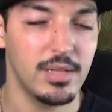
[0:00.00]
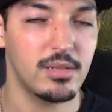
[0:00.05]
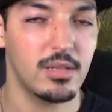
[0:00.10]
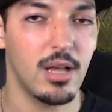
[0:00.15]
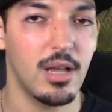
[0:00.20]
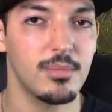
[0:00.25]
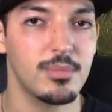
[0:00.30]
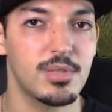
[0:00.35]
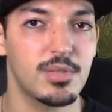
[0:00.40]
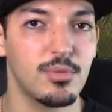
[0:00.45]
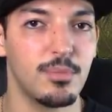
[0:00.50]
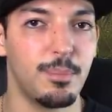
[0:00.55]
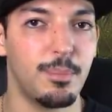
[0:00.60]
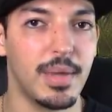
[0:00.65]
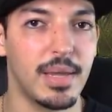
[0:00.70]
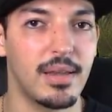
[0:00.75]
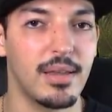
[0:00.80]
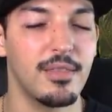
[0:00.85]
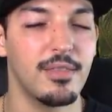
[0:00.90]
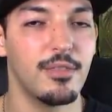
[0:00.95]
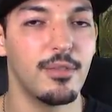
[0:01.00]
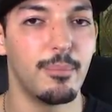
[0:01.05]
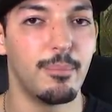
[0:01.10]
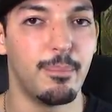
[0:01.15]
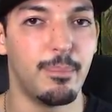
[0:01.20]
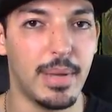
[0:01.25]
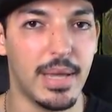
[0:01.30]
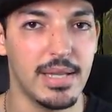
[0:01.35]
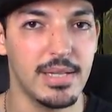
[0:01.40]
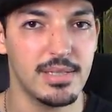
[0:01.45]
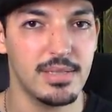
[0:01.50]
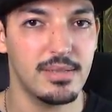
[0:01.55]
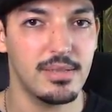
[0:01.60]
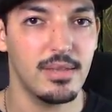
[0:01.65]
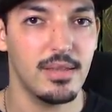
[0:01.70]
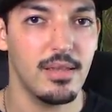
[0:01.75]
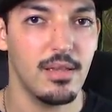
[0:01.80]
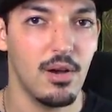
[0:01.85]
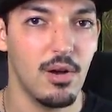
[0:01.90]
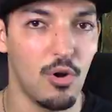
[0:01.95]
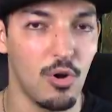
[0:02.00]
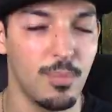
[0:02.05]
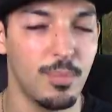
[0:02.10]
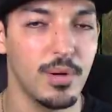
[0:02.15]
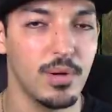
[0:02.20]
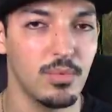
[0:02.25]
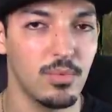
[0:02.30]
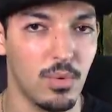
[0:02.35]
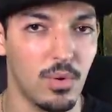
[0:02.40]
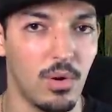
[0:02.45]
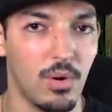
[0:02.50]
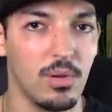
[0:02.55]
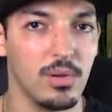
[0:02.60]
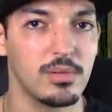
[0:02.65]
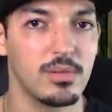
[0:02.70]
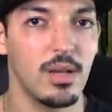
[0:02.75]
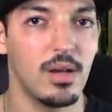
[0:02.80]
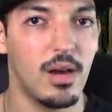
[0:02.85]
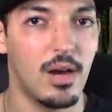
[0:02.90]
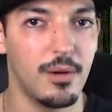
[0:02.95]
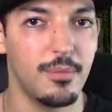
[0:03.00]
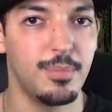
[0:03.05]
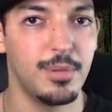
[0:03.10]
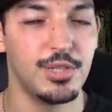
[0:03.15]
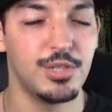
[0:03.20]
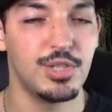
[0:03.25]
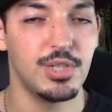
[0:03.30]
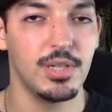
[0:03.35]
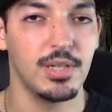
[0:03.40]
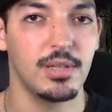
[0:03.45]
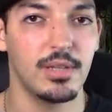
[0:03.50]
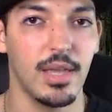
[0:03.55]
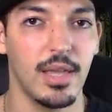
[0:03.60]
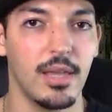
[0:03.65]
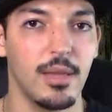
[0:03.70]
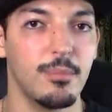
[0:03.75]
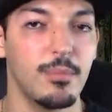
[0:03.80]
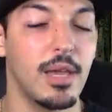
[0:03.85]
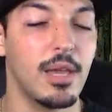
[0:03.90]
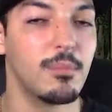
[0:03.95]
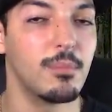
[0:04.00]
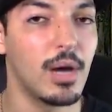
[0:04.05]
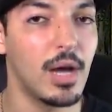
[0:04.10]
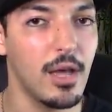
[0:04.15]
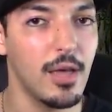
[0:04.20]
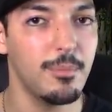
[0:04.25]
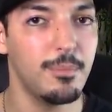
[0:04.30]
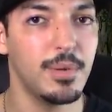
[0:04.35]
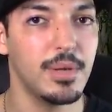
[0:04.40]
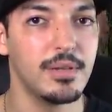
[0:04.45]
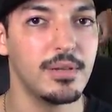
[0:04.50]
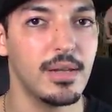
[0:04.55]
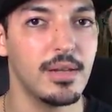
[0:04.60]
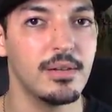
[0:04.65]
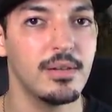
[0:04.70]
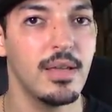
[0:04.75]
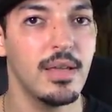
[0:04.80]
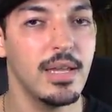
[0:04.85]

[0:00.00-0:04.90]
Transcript: it comes to picking the best open world RPG game, in my opinion,